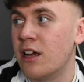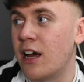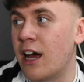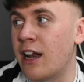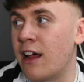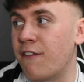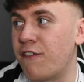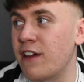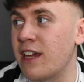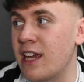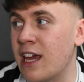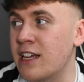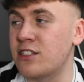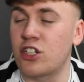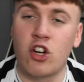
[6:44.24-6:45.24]
and I think
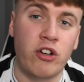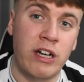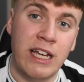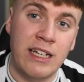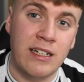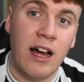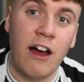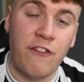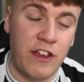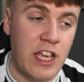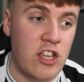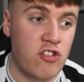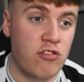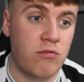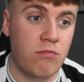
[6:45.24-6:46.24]
he is a good leader. I think
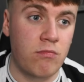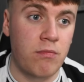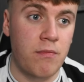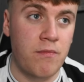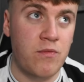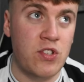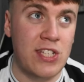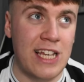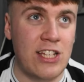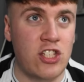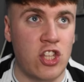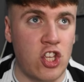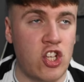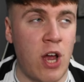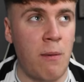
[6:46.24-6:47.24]
he's,
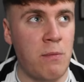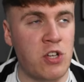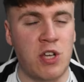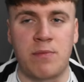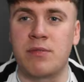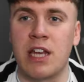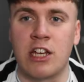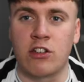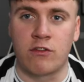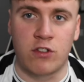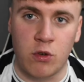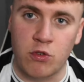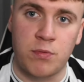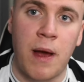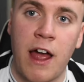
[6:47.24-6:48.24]
since the Championship days,
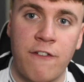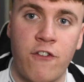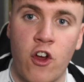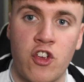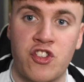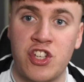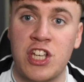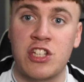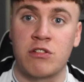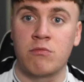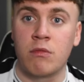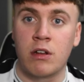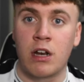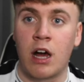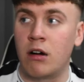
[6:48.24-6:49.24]
obviously it was my first
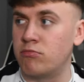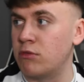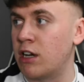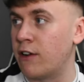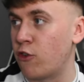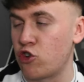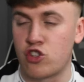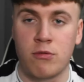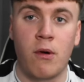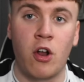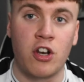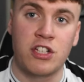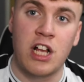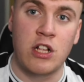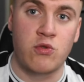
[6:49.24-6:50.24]
season, and I thought Jamal
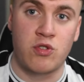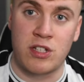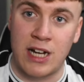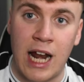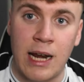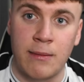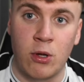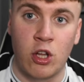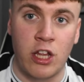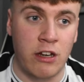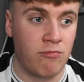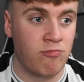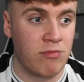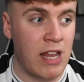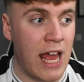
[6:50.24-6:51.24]
Lascelles was an animal,
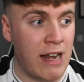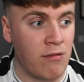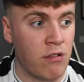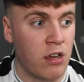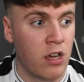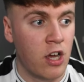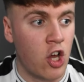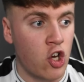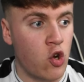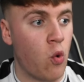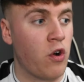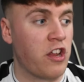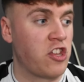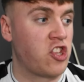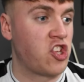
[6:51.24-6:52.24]
and then
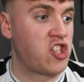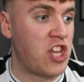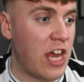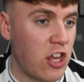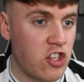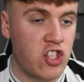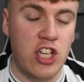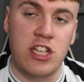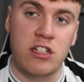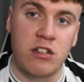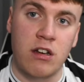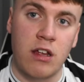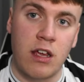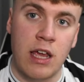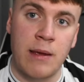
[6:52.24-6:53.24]
going into the second
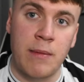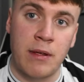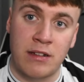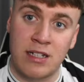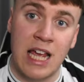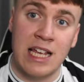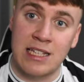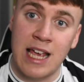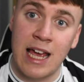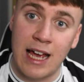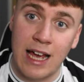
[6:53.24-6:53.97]
season, him as